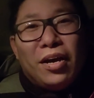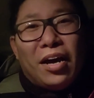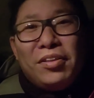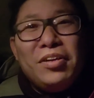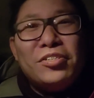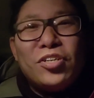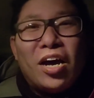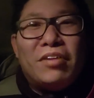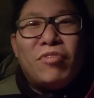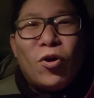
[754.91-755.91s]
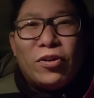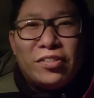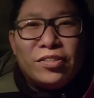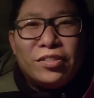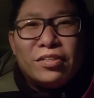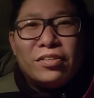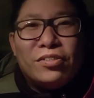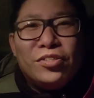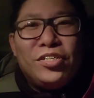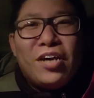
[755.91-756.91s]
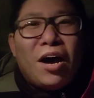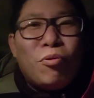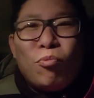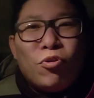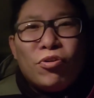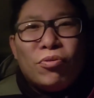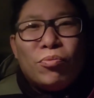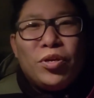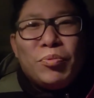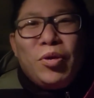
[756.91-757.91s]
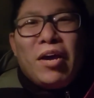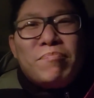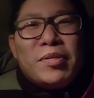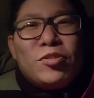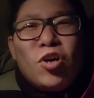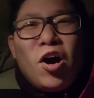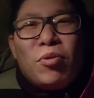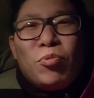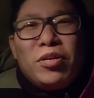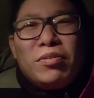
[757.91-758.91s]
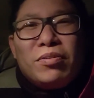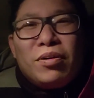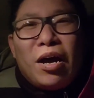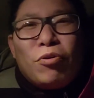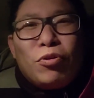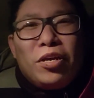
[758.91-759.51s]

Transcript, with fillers: I think it's kind of hard, isn't it? You see, our world, we, we have been taught, we uh, our,